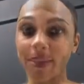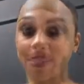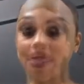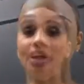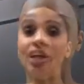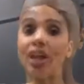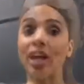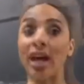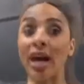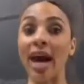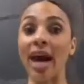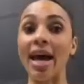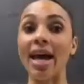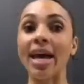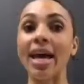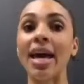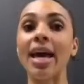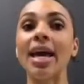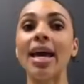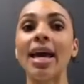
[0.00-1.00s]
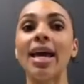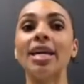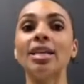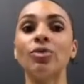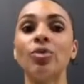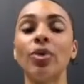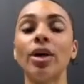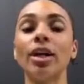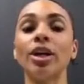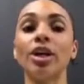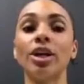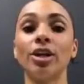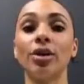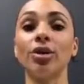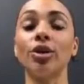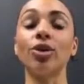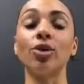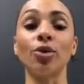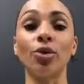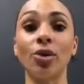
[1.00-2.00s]
In your gut is what
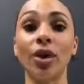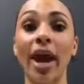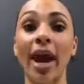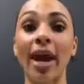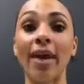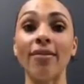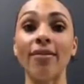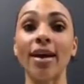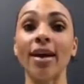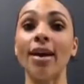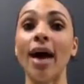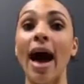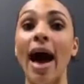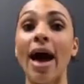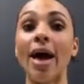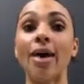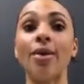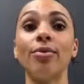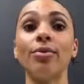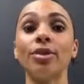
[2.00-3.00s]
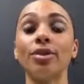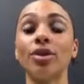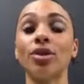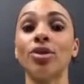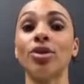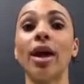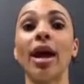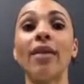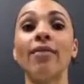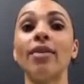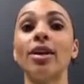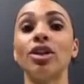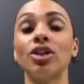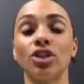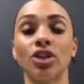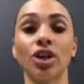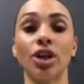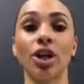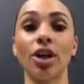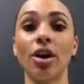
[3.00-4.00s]
you crave, and I was craving
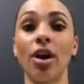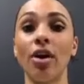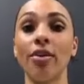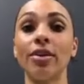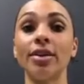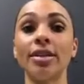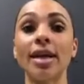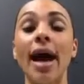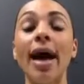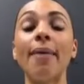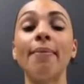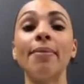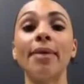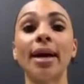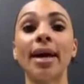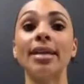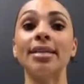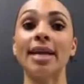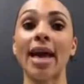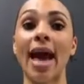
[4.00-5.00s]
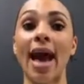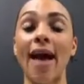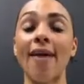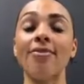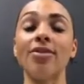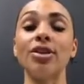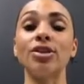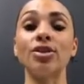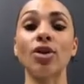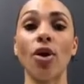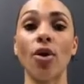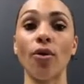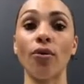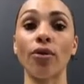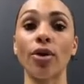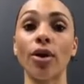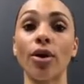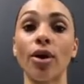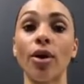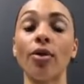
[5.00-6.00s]
sugar all the time because I had this
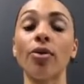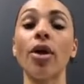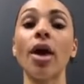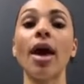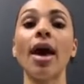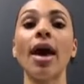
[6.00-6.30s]
overgrowth.